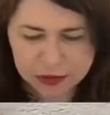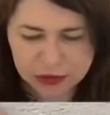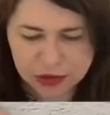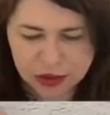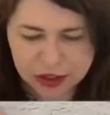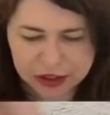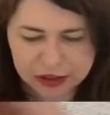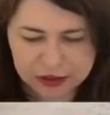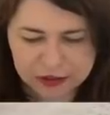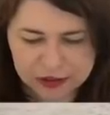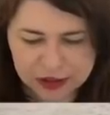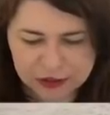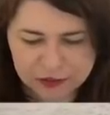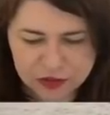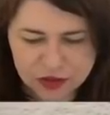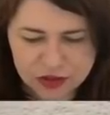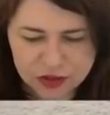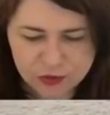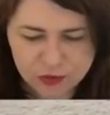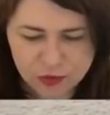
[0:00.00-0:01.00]
put like they've
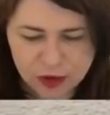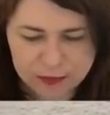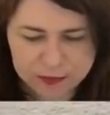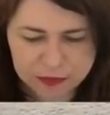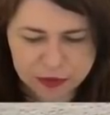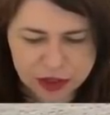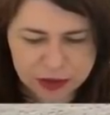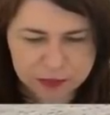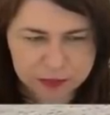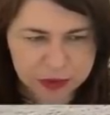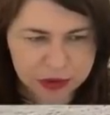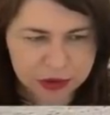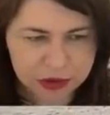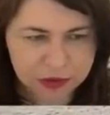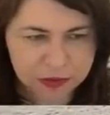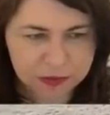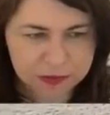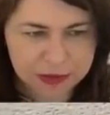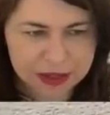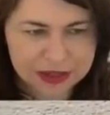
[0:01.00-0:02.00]
just wrapped up a
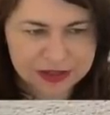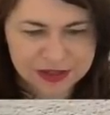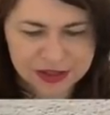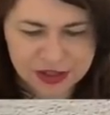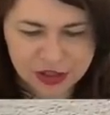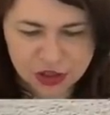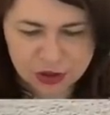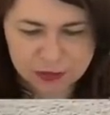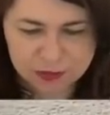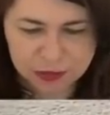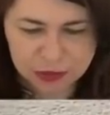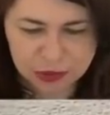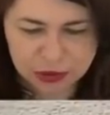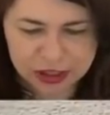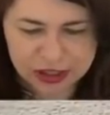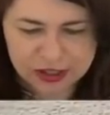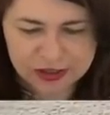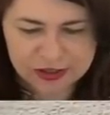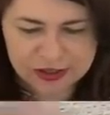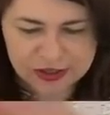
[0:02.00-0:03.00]
little message and put
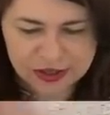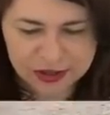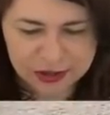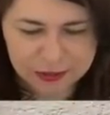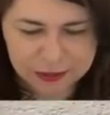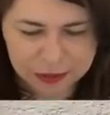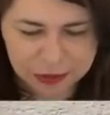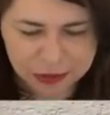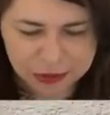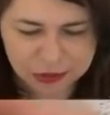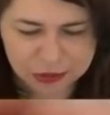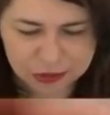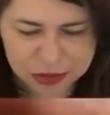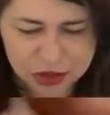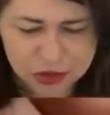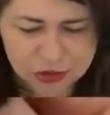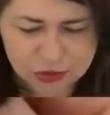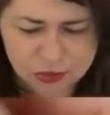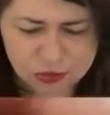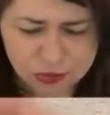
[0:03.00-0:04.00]
it inside the bottle,
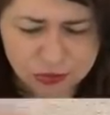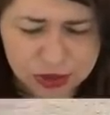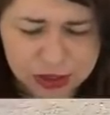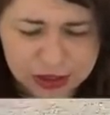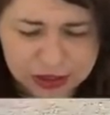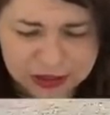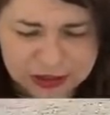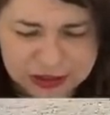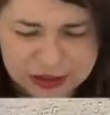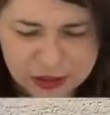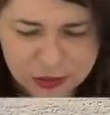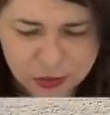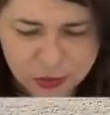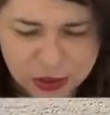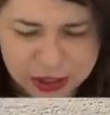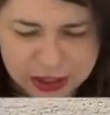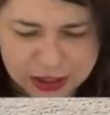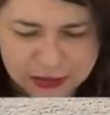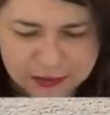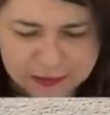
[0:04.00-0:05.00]
which is really
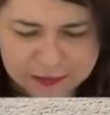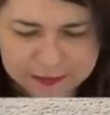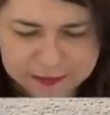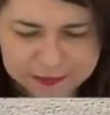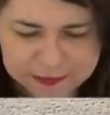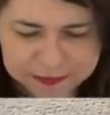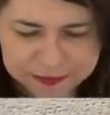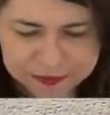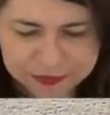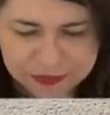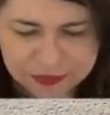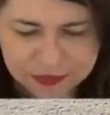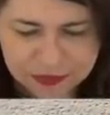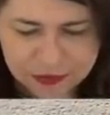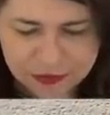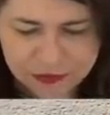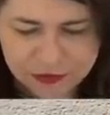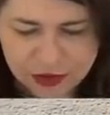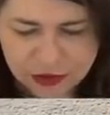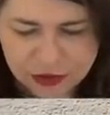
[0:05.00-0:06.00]
sweet.
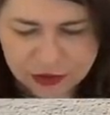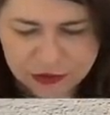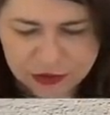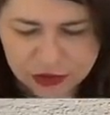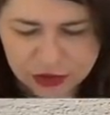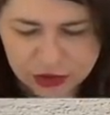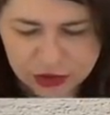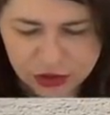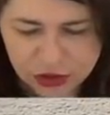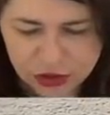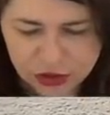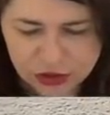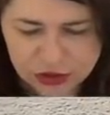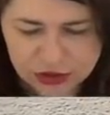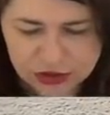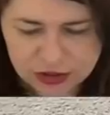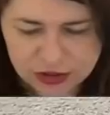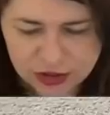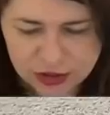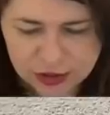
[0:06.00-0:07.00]
Very, very cute.
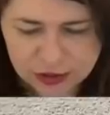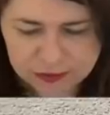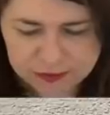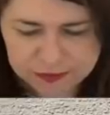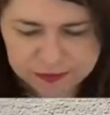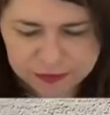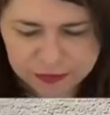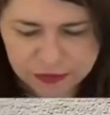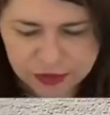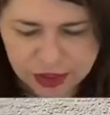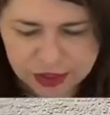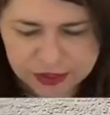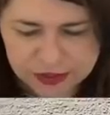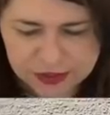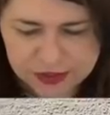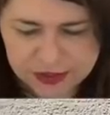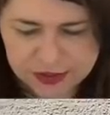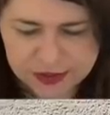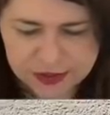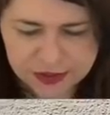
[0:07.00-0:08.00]
So
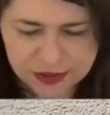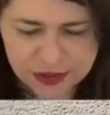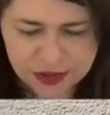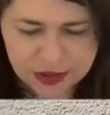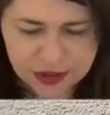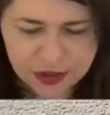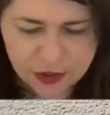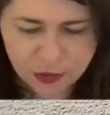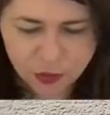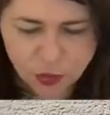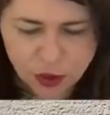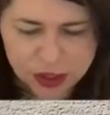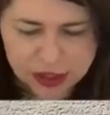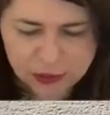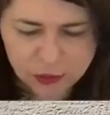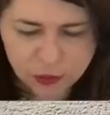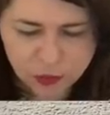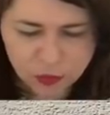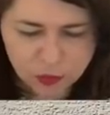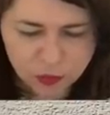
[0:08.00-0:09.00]
yes. It's Wait-
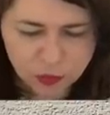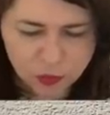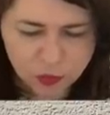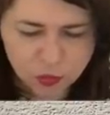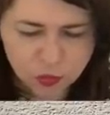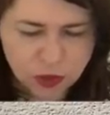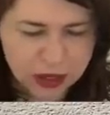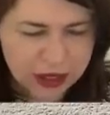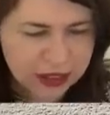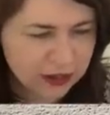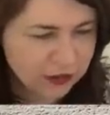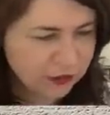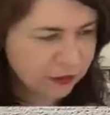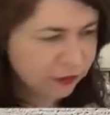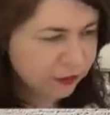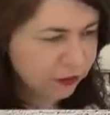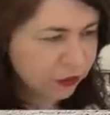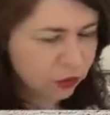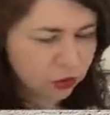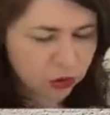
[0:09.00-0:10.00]
on page
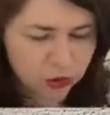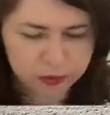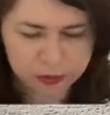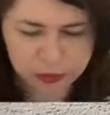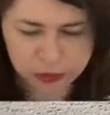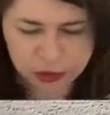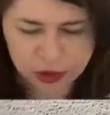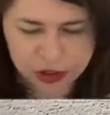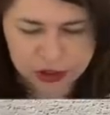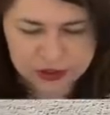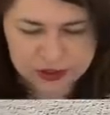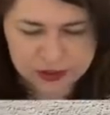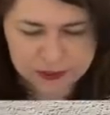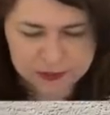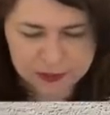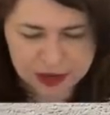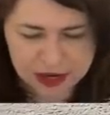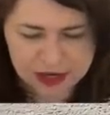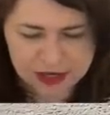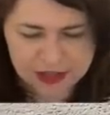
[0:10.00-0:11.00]
Wait for Bruno's
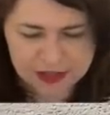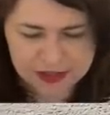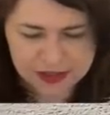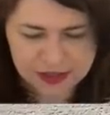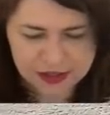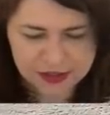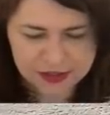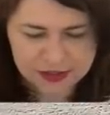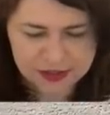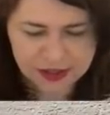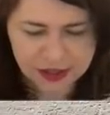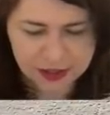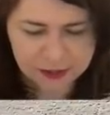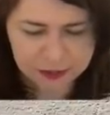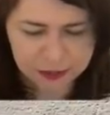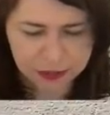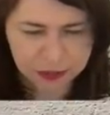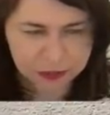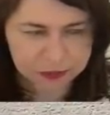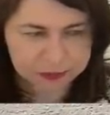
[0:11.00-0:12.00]
amazing
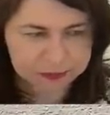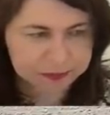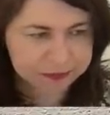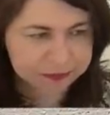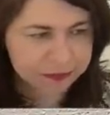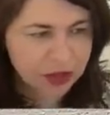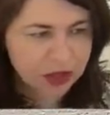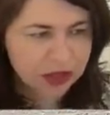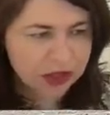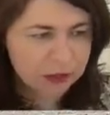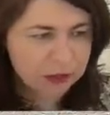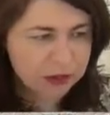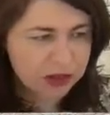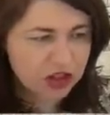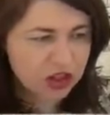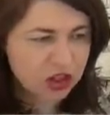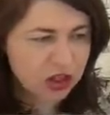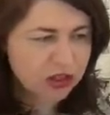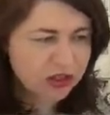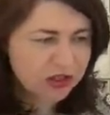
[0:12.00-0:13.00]
sample. Can we
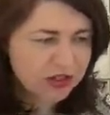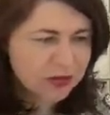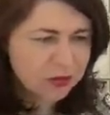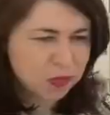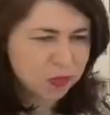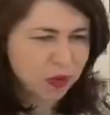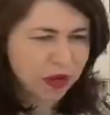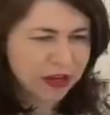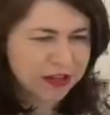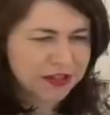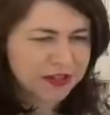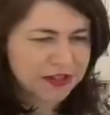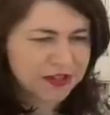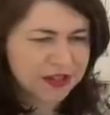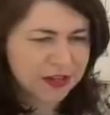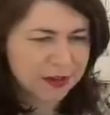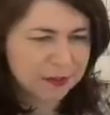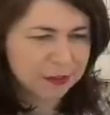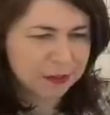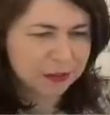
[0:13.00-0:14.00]
show just one
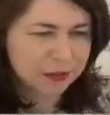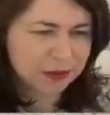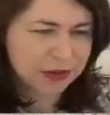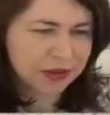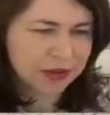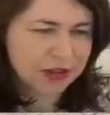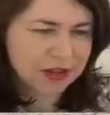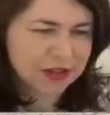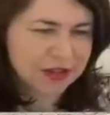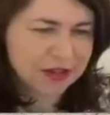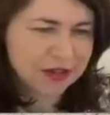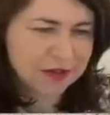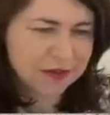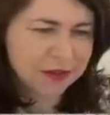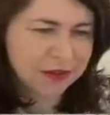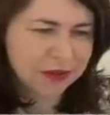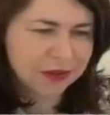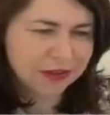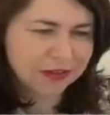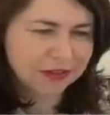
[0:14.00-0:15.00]
sample with this? Come
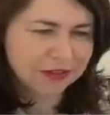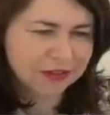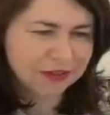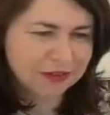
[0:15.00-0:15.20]
on.